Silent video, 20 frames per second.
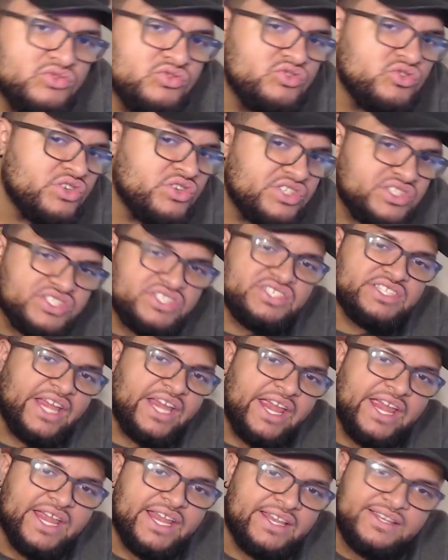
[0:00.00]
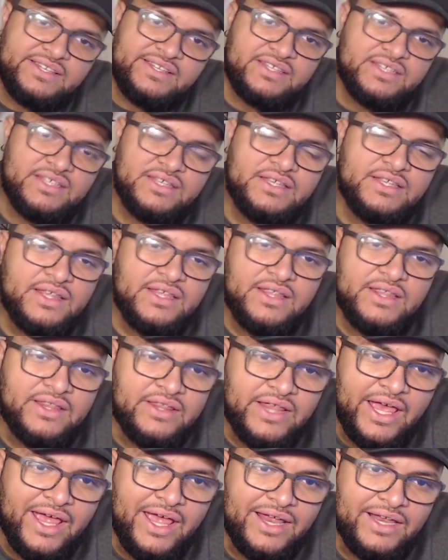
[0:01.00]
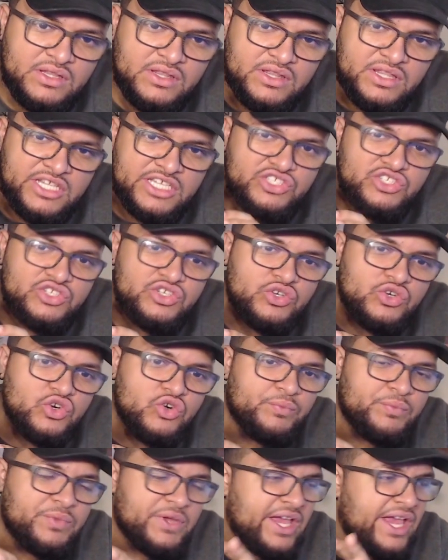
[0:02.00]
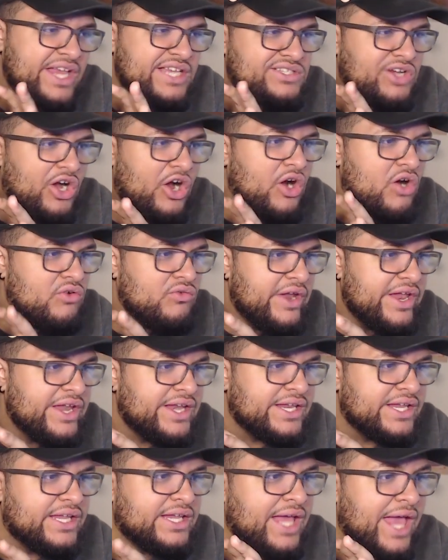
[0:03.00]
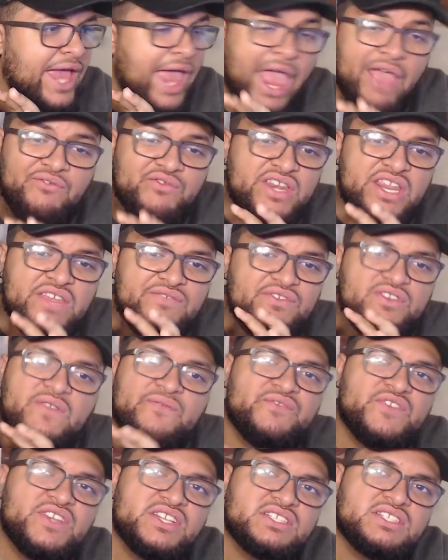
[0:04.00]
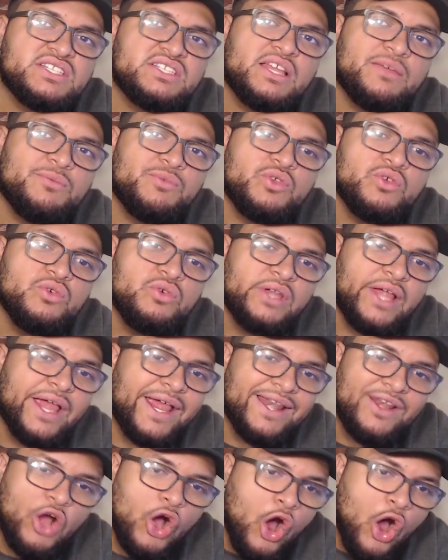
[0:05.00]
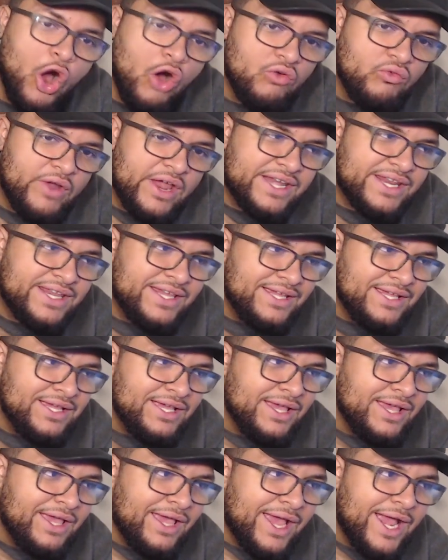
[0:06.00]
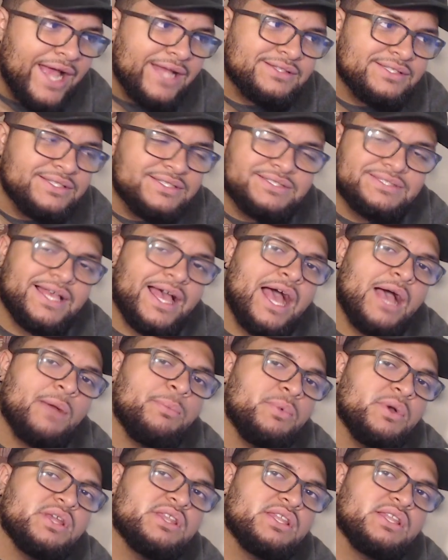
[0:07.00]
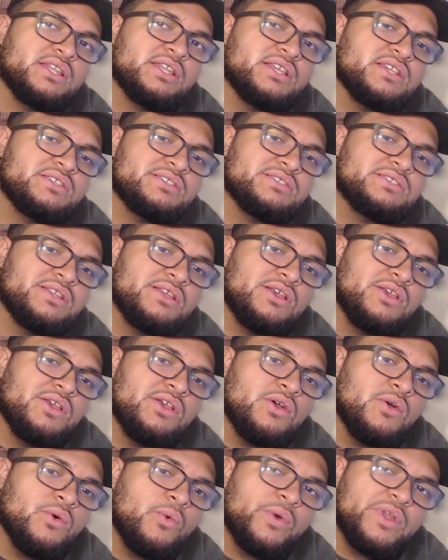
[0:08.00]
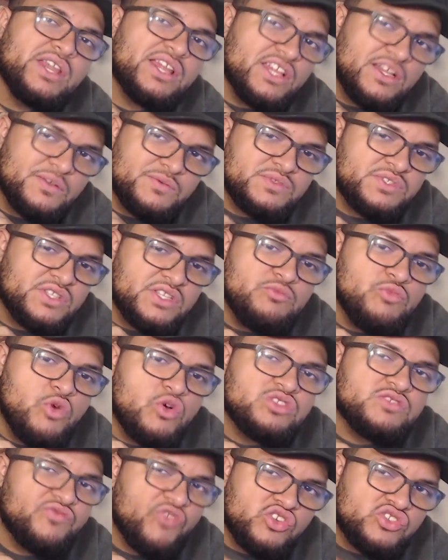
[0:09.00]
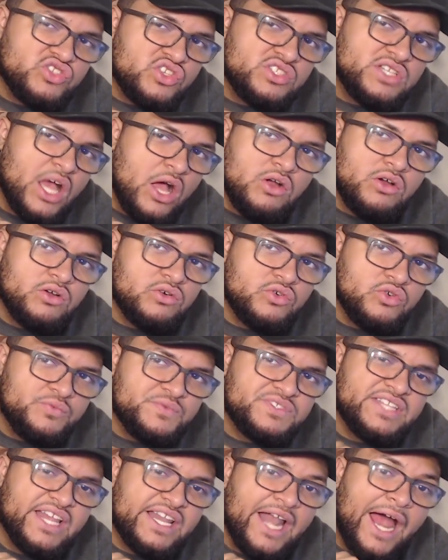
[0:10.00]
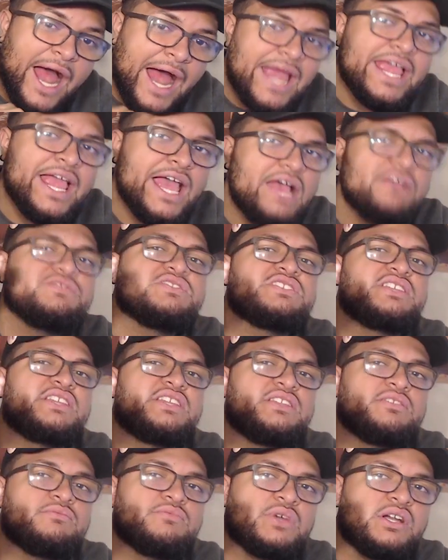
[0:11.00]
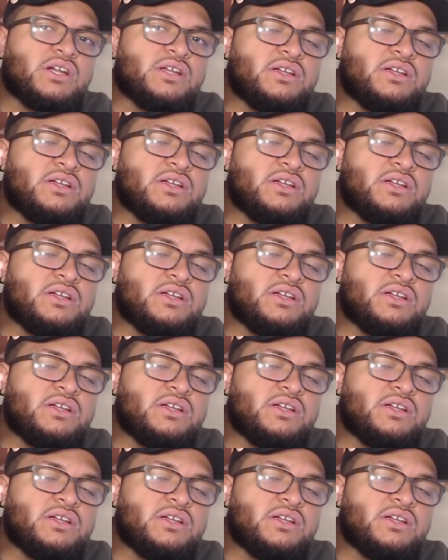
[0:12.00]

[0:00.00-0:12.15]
Do you understand that this group is already, haven't even officially debuted, and already at the top of the list when it comes to the most versatile groups that I have seen, bruh?